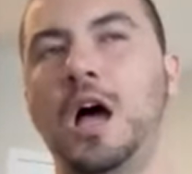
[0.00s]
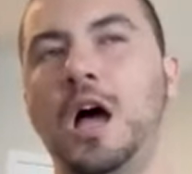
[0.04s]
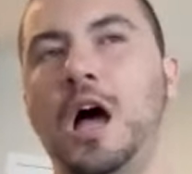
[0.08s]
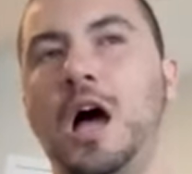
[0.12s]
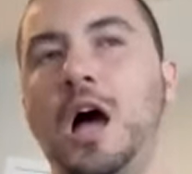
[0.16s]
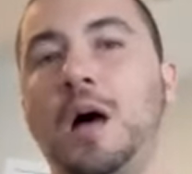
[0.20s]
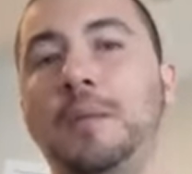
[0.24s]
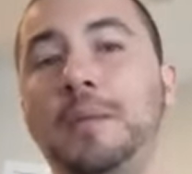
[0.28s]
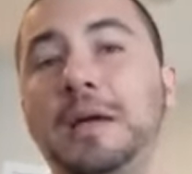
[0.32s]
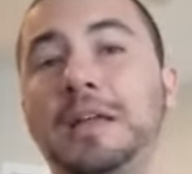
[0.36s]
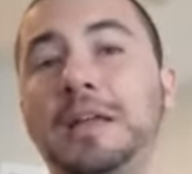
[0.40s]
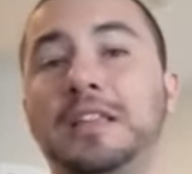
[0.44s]

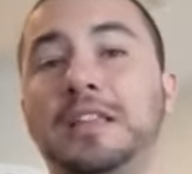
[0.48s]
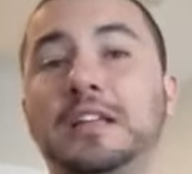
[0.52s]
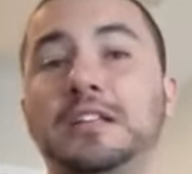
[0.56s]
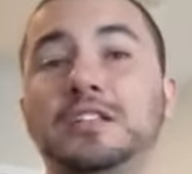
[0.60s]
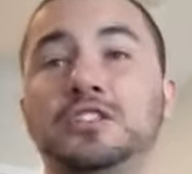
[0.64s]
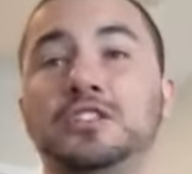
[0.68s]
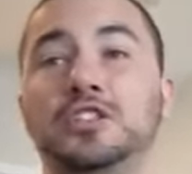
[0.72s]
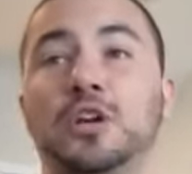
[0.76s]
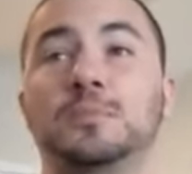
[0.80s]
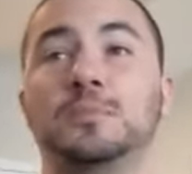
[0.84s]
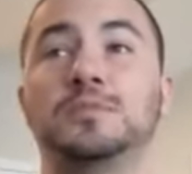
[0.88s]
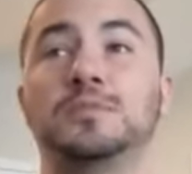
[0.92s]
And then
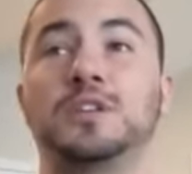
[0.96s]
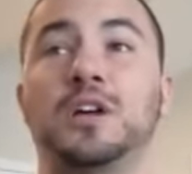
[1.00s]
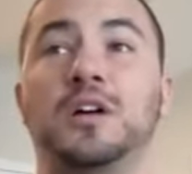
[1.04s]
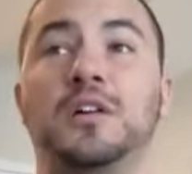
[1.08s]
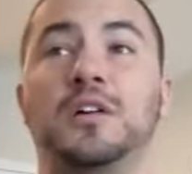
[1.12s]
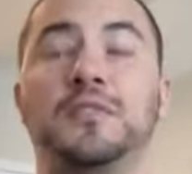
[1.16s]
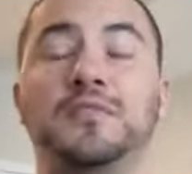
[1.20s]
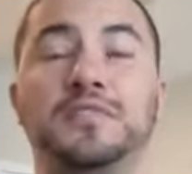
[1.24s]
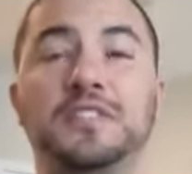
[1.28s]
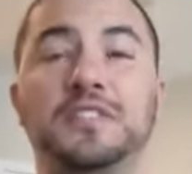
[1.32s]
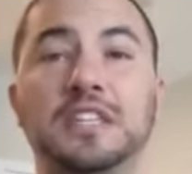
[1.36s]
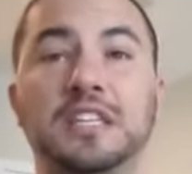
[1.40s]
in terms
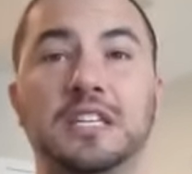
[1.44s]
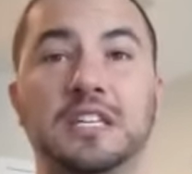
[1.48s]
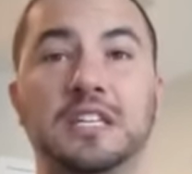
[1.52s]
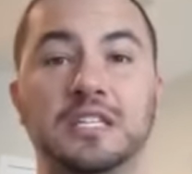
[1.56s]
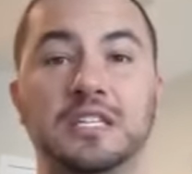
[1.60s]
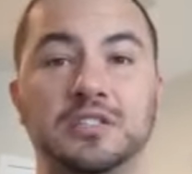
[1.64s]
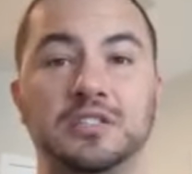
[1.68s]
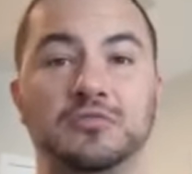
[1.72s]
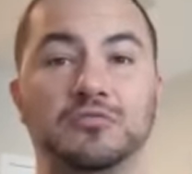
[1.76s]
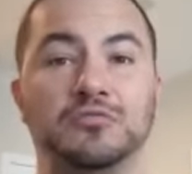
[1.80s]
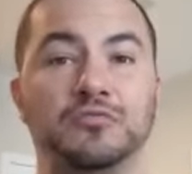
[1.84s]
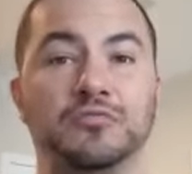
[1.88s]
of
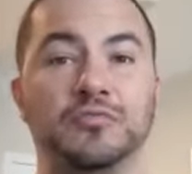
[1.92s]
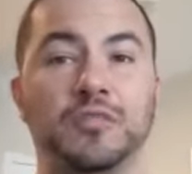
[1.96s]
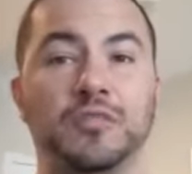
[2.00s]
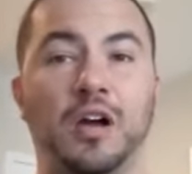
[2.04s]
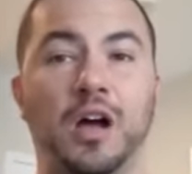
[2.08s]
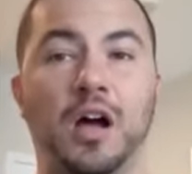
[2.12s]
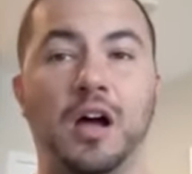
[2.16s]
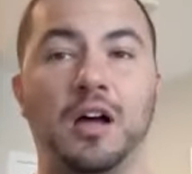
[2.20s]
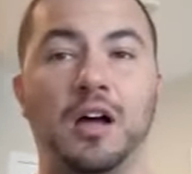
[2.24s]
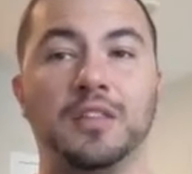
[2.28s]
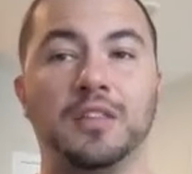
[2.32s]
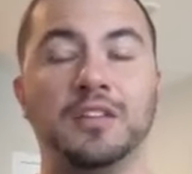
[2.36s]
these,
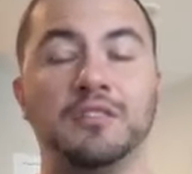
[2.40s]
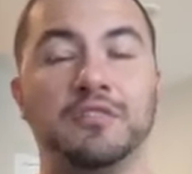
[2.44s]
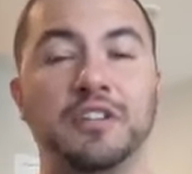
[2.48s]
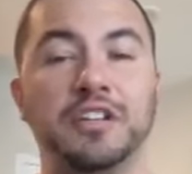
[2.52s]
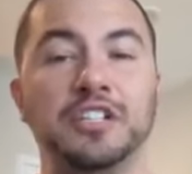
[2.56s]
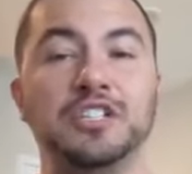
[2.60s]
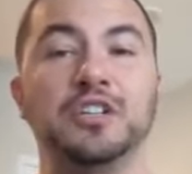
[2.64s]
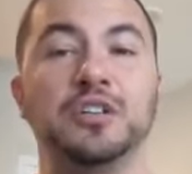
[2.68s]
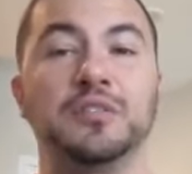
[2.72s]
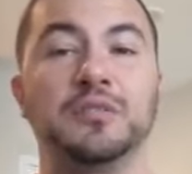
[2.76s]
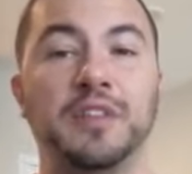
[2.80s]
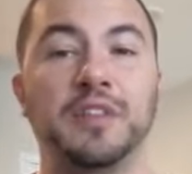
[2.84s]
the
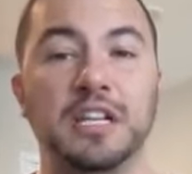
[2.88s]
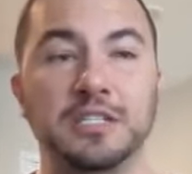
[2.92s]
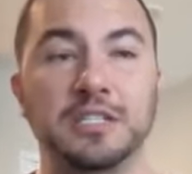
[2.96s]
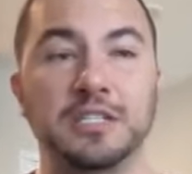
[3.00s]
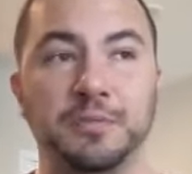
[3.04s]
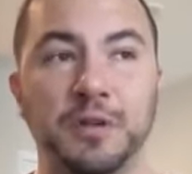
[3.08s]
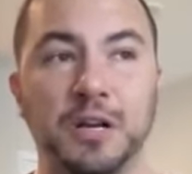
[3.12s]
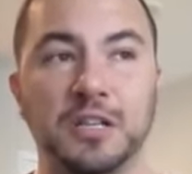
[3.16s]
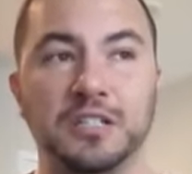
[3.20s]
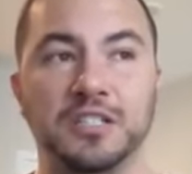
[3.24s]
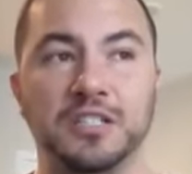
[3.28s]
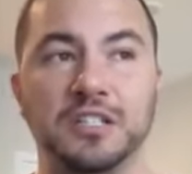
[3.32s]
regional vice
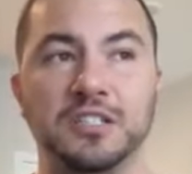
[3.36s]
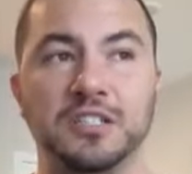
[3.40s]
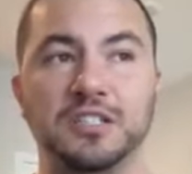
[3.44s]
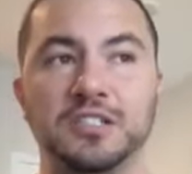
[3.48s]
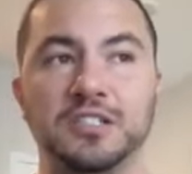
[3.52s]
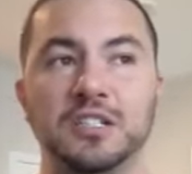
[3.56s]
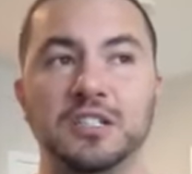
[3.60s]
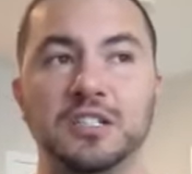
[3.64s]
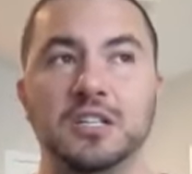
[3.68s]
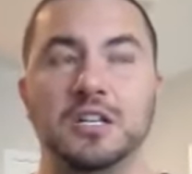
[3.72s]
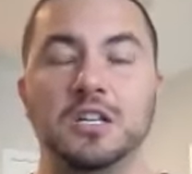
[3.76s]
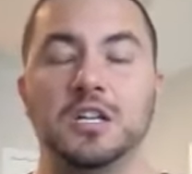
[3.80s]
presidents,